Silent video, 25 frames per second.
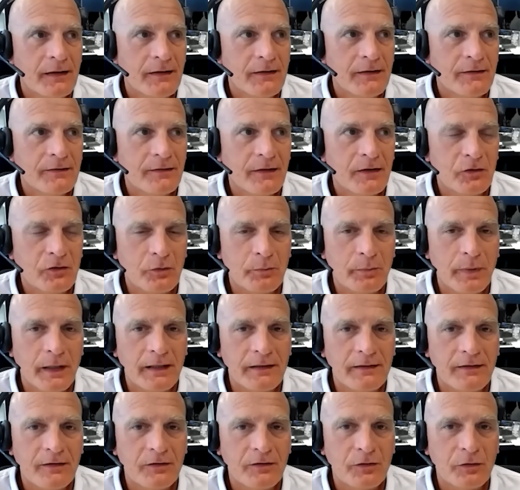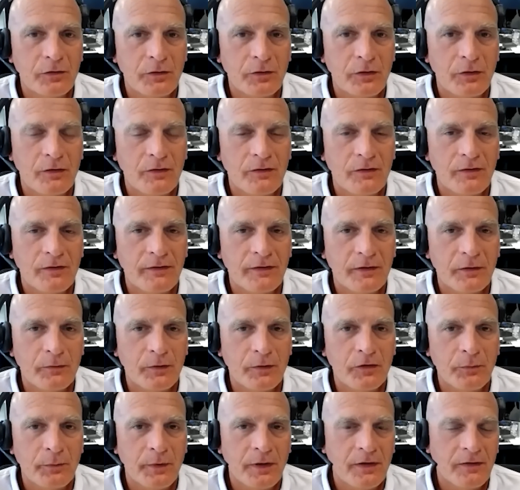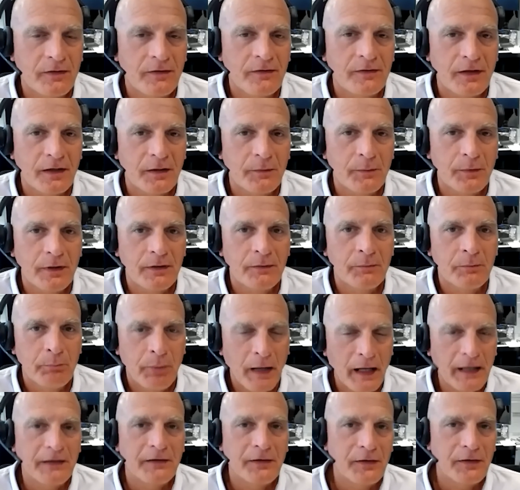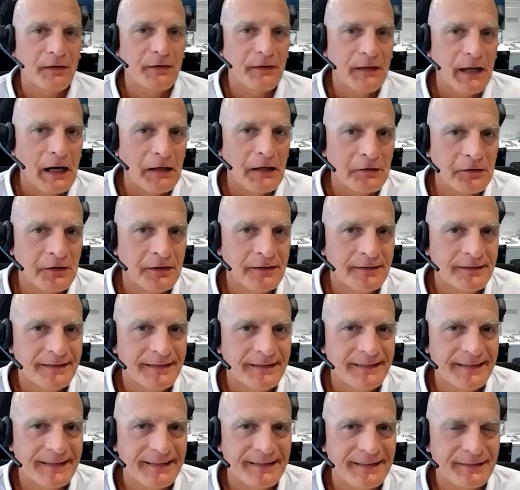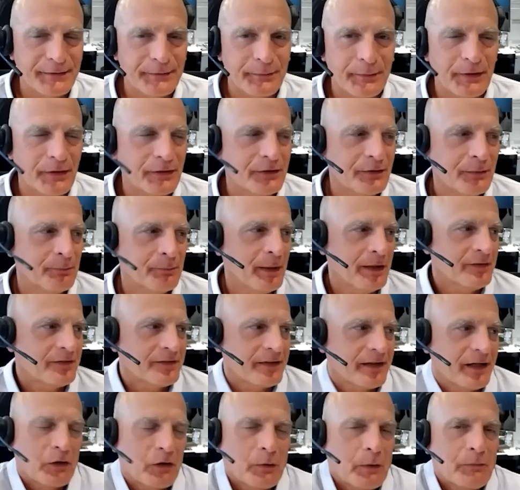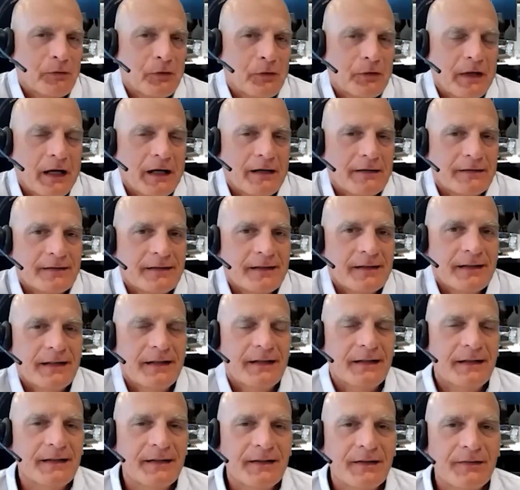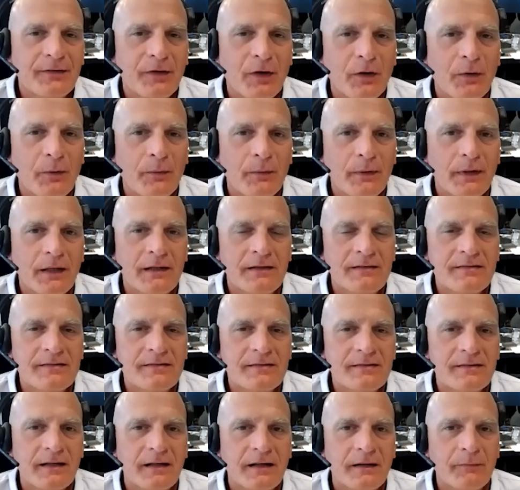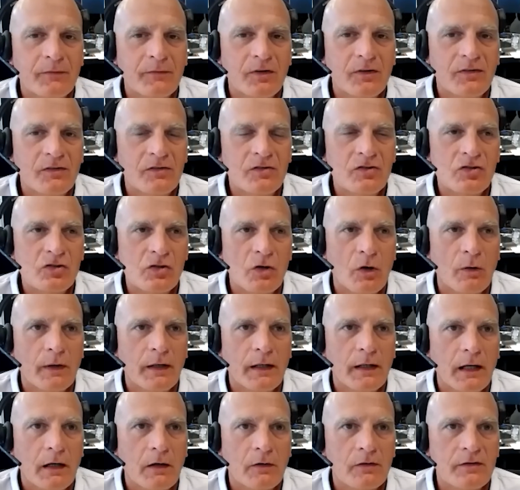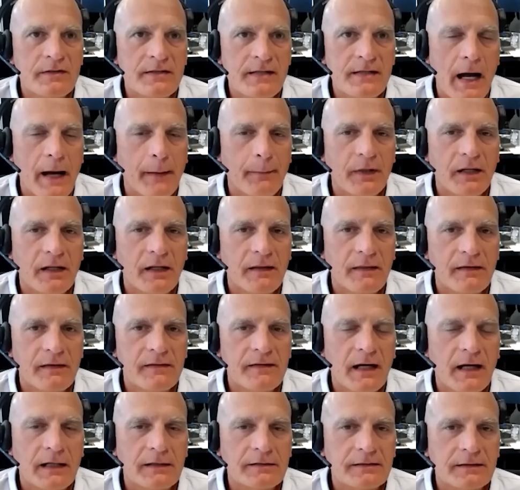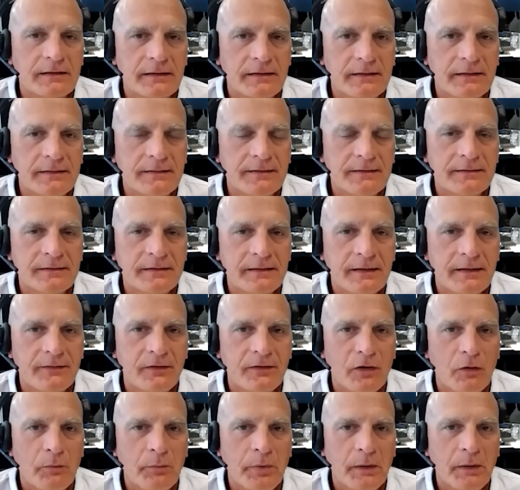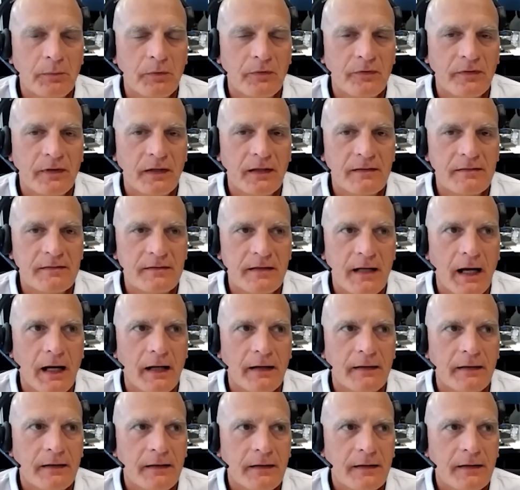central bank digital currencies there, which means it's going to be pegged to the dollar. So it's basically a crypto dollar. So it's just showing how dominant the dollar is, even though people say it's not.